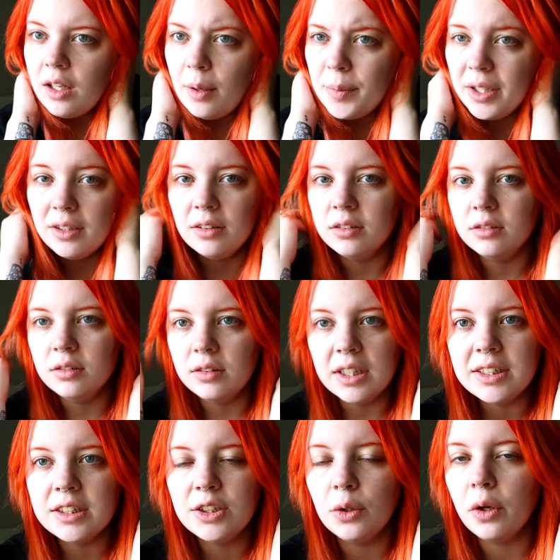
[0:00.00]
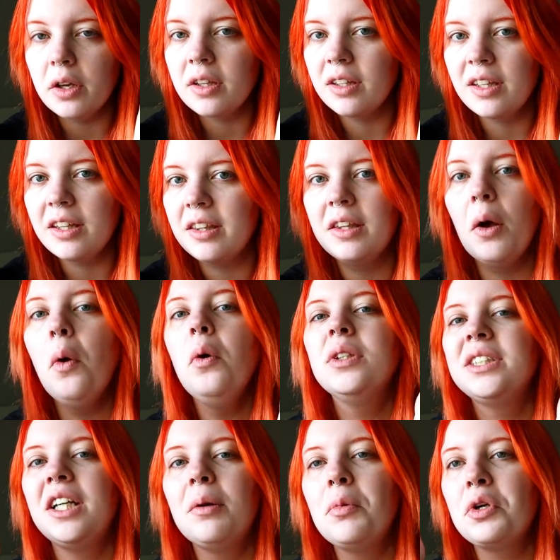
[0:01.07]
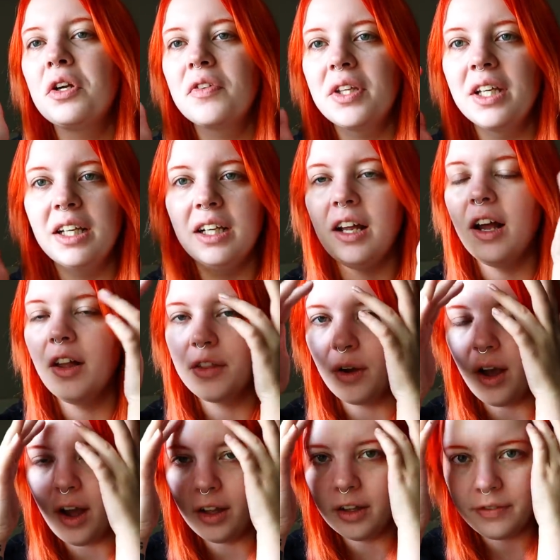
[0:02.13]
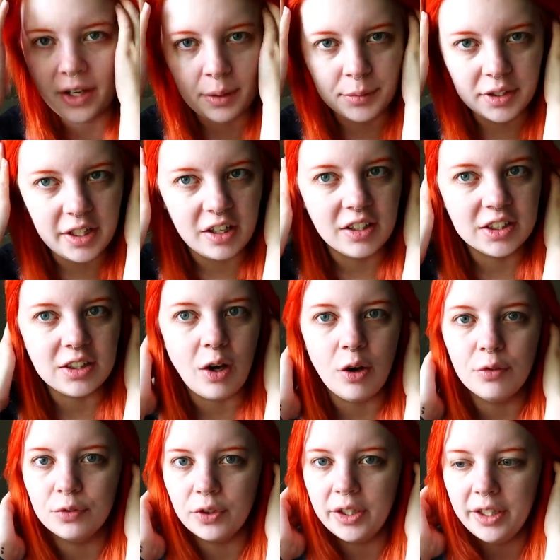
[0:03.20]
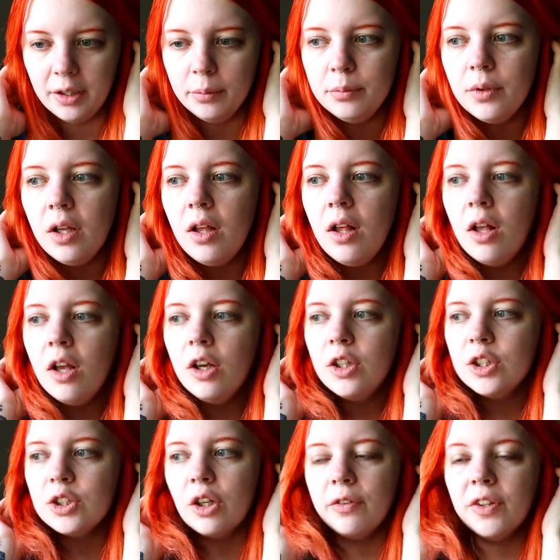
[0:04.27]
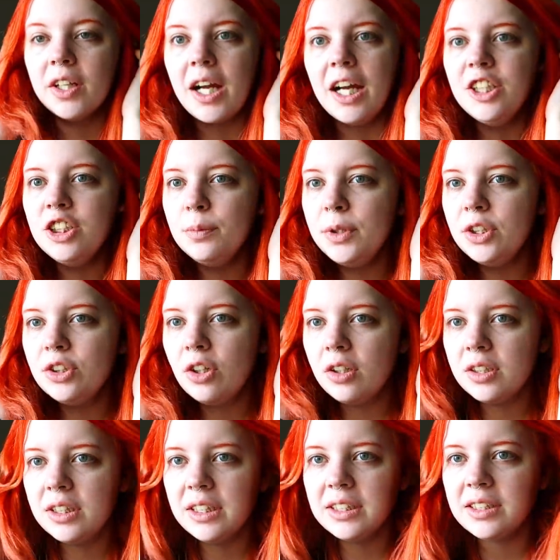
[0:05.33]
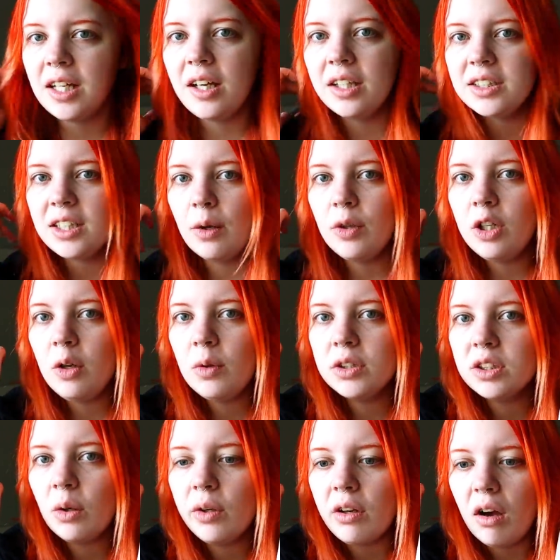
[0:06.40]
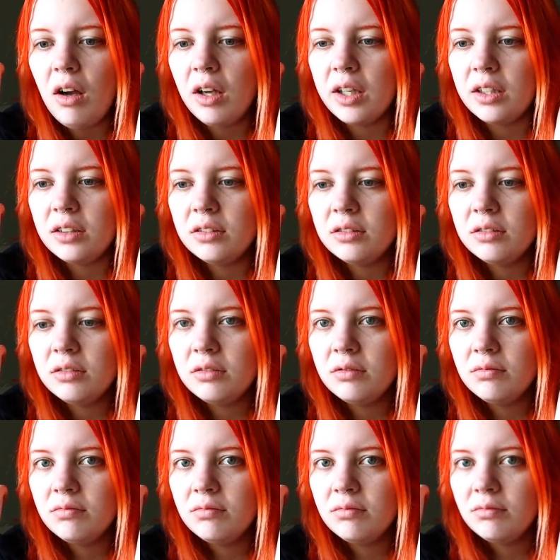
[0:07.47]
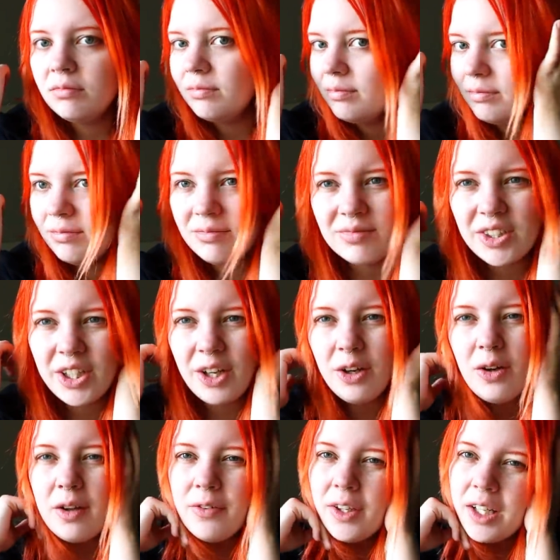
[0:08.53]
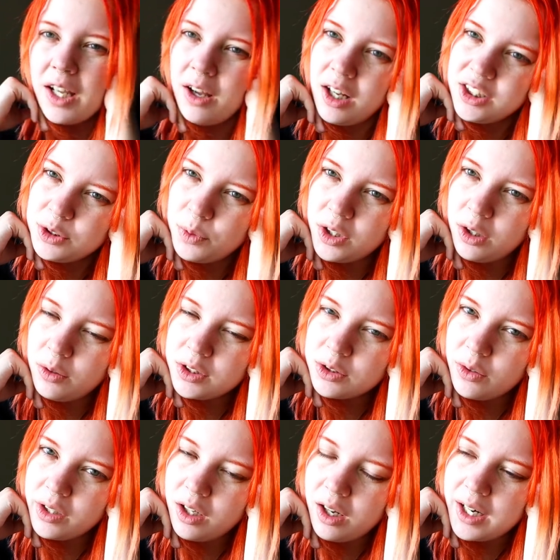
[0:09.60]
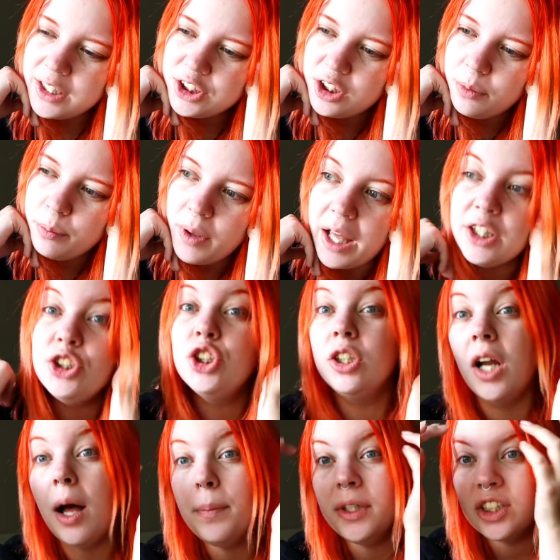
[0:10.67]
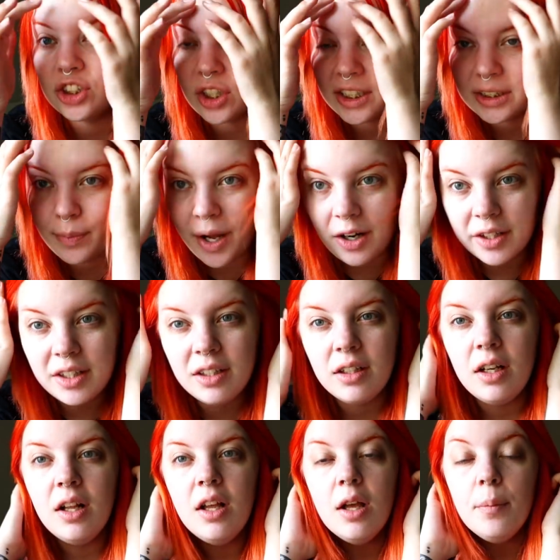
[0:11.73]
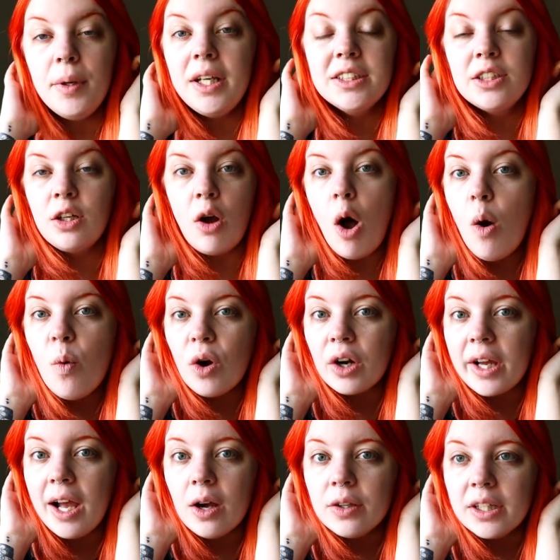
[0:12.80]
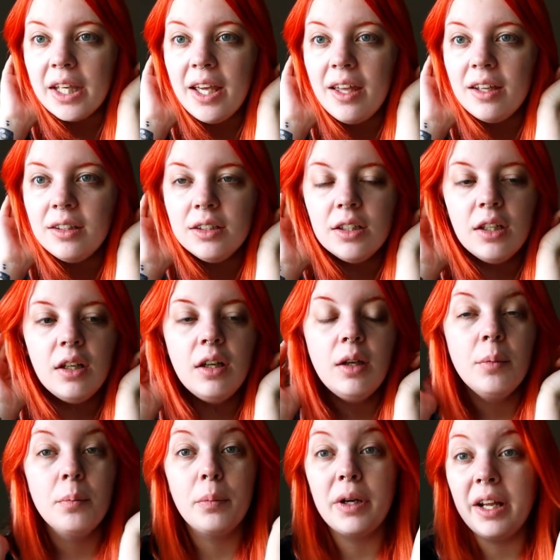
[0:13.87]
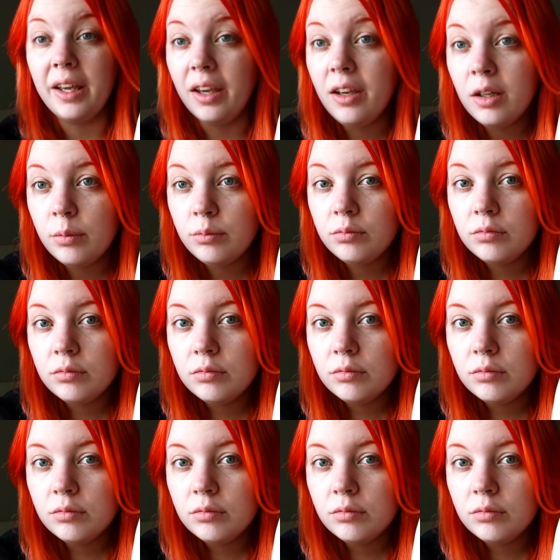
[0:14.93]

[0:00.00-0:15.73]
I mean, this is the whole ceremony, everything, and all the family there is all for him. So I feel like I should be in charge of the aesthetics. I want to know what's going on. You know, I feel like I just want to know what's going on. I should not be stressed about it because it'll all work out in the end, but I am.